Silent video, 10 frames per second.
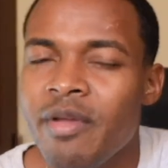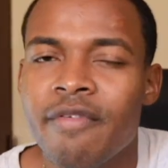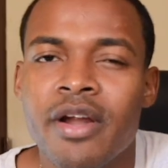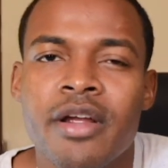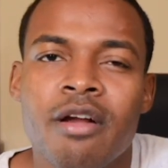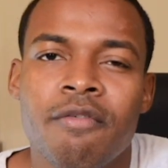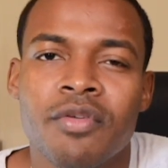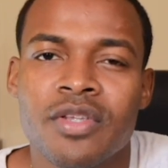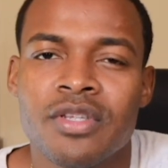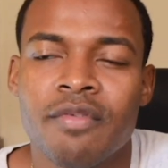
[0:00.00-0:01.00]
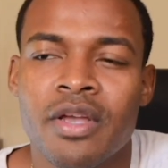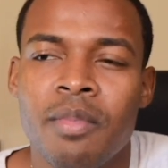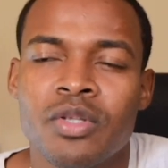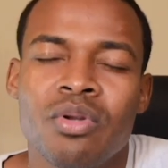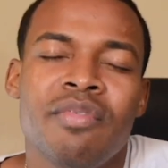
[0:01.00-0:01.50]
to be very careful with this stuff okay
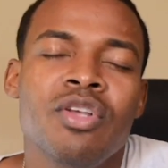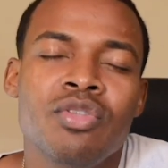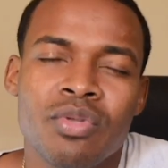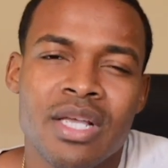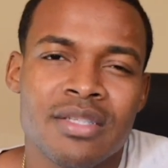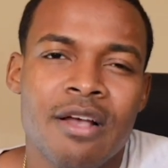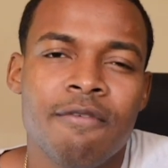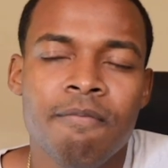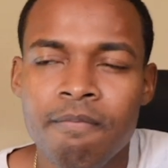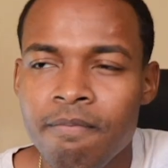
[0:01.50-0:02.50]
because whenever you do that stuff